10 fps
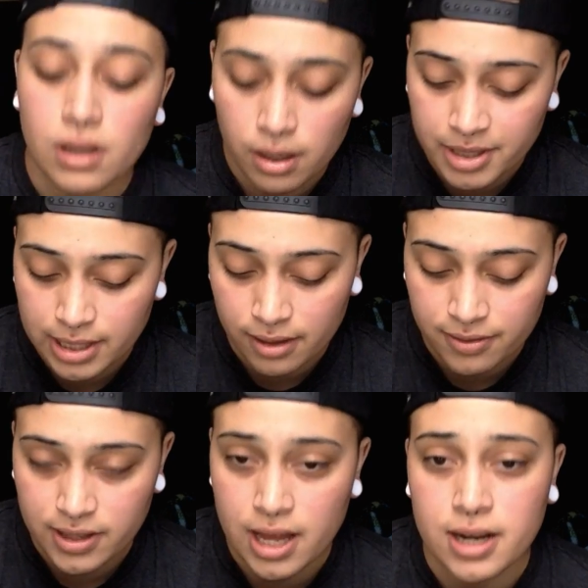I'm excited
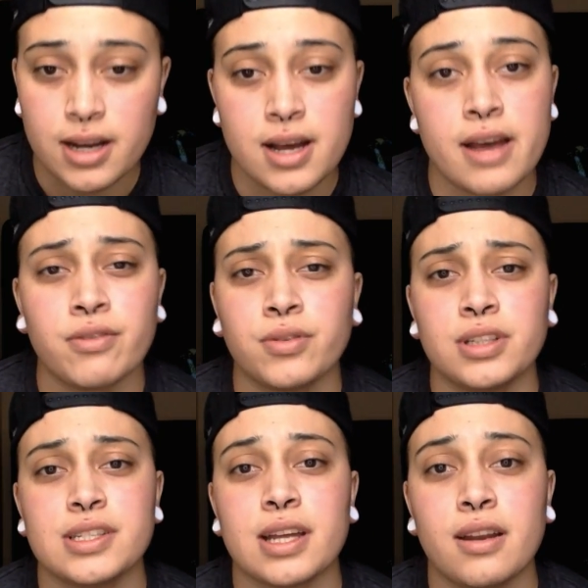for that. I haven't really
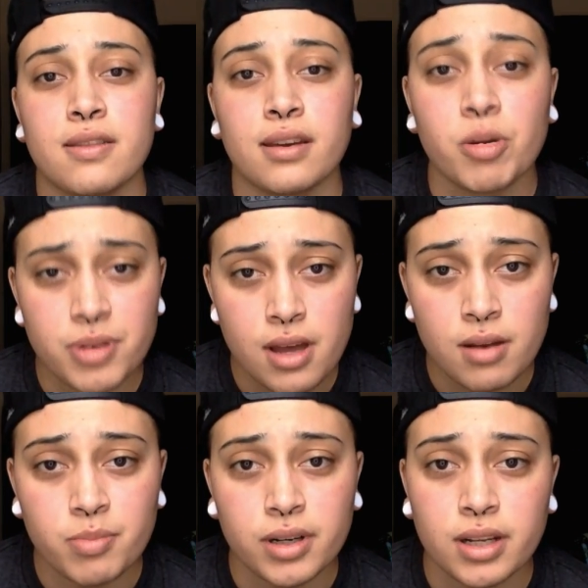set anything up yet,
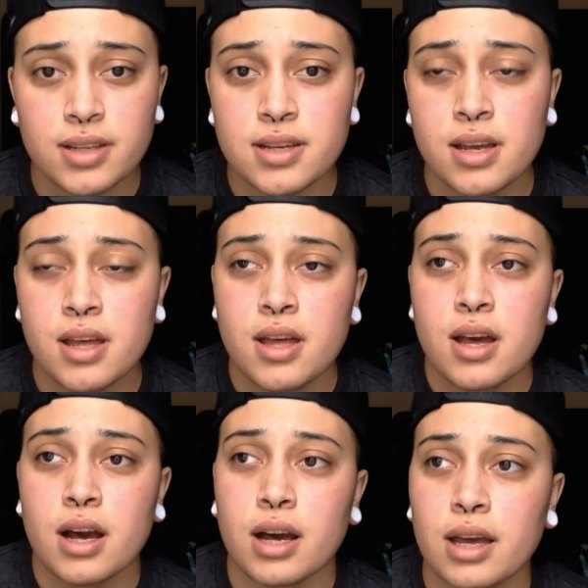but
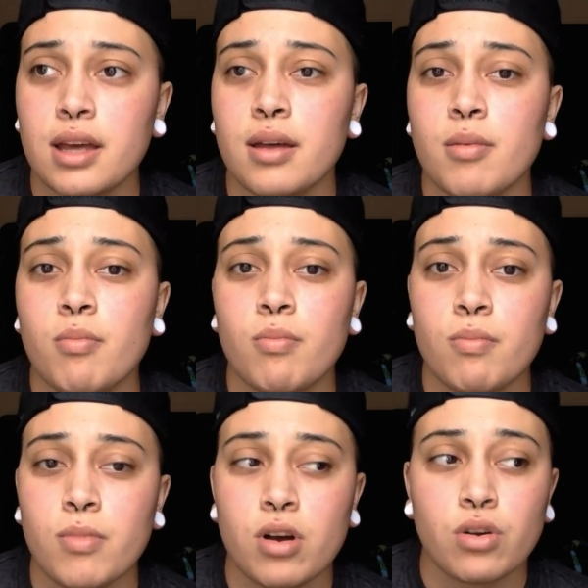I am
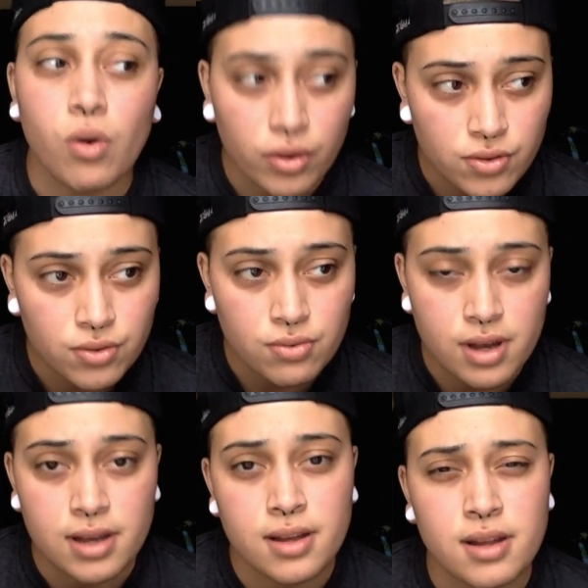going to
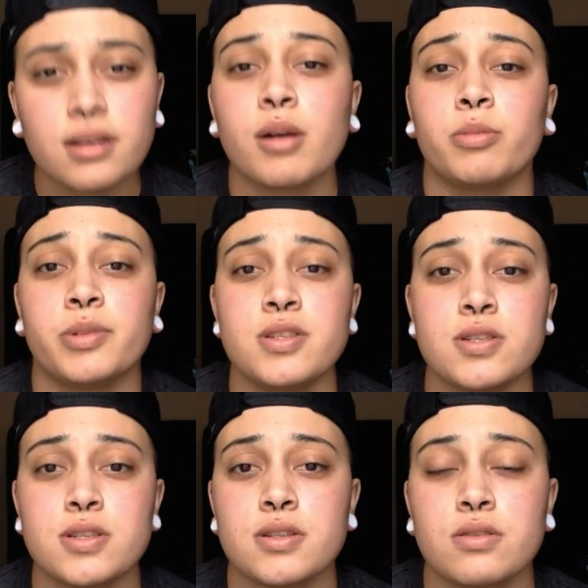in a couple
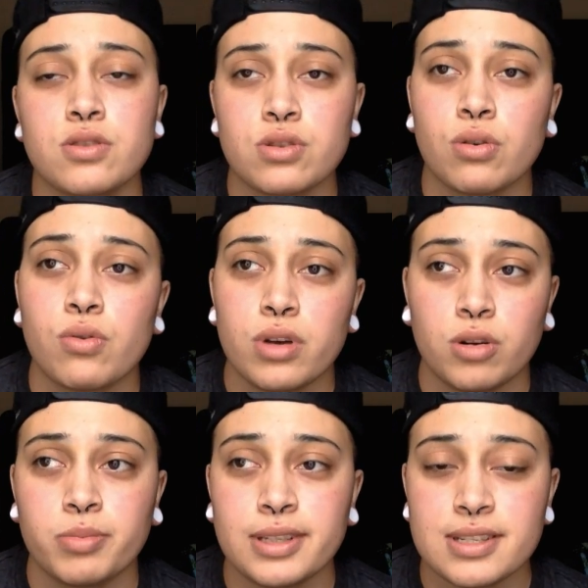months, so
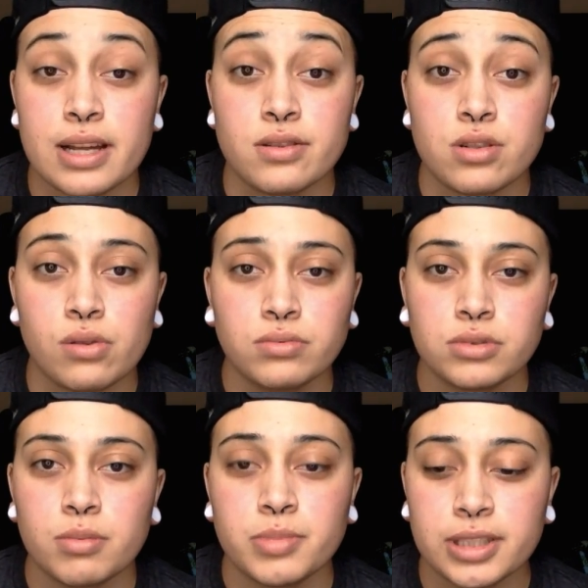it'll be set in stone.
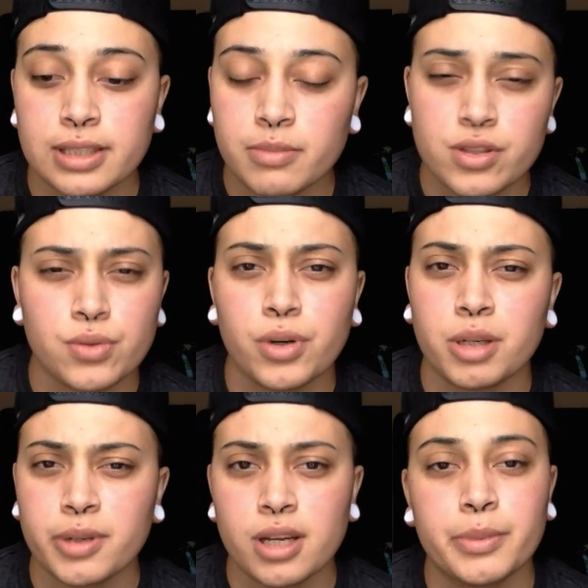But I'm not too worried
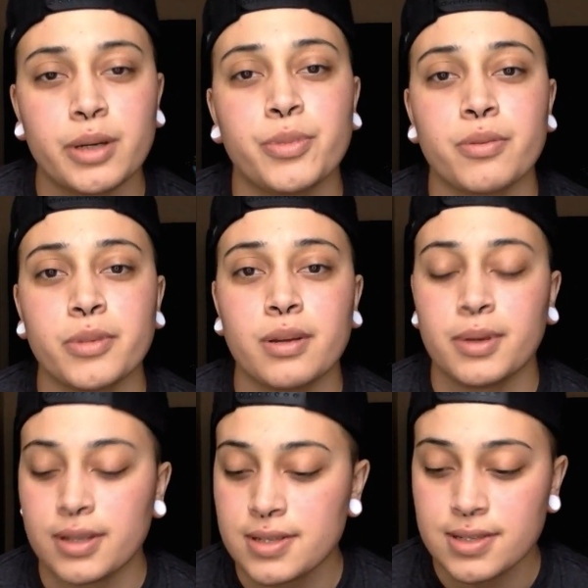about coming up with the money
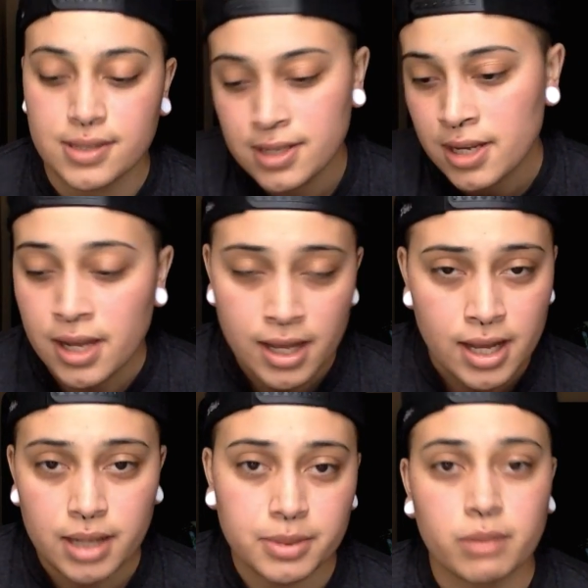because
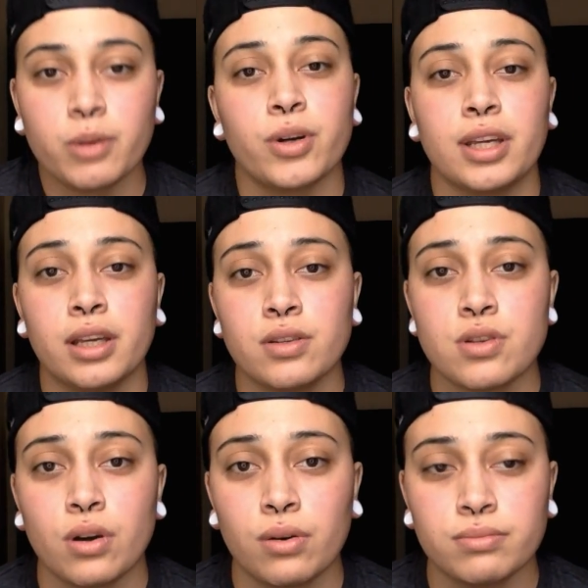I'm going to be working,
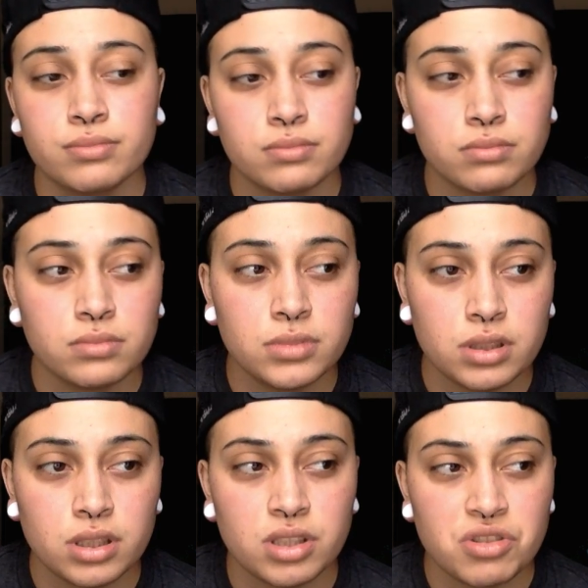so
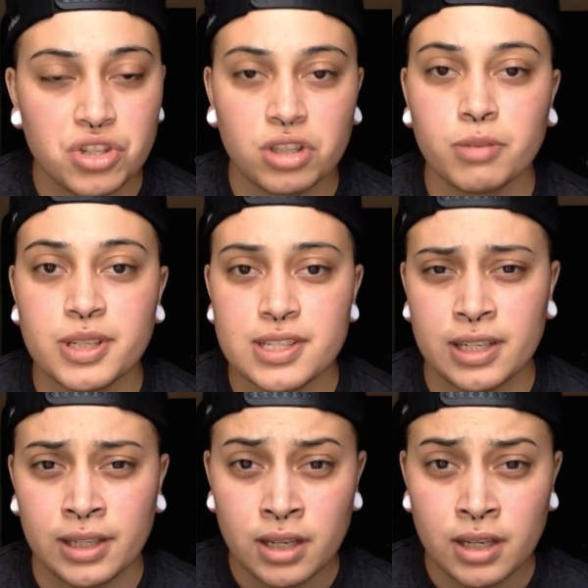it should come easy.